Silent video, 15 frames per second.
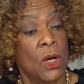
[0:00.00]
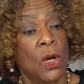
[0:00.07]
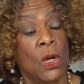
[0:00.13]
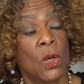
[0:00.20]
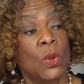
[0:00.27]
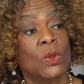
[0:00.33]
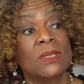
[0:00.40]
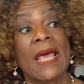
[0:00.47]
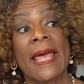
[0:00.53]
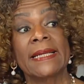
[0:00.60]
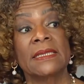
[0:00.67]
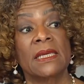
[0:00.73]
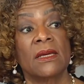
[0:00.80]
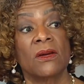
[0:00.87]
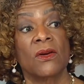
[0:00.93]
who
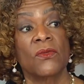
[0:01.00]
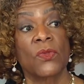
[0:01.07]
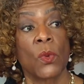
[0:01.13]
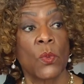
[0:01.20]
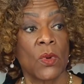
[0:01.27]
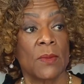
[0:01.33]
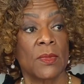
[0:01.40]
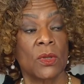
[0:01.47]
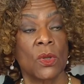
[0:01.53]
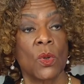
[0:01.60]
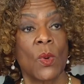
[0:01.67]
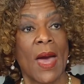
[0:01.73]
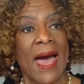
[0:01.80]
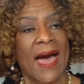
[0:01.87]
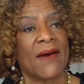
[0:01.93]
takes care of the women
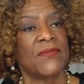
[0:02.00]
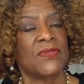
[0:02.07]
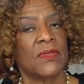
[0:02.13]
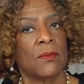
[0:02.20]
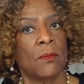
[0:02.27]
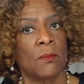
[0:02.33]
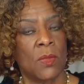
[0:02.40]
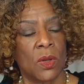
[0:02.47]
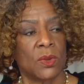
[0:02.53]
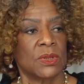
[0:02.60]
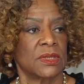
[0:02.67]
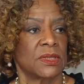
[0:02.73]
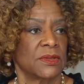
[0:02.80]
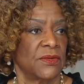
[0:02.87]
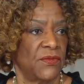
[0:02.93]
who have the
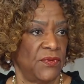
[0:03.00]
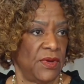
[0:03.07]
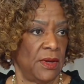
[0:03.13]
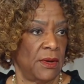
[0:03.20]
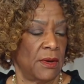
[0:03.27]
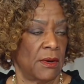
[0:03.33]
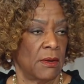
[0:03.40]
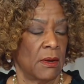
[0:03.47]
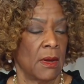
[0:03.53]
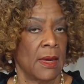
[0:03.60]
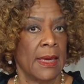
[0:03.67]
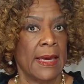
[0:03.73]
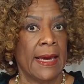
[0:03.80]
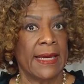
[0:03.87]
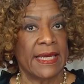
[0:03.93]
most severe
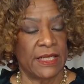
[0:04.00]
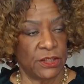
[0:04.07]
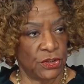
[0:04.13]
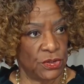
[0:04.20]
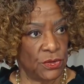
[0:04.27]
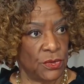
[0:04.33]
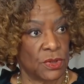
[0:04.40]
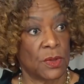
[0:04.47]
issues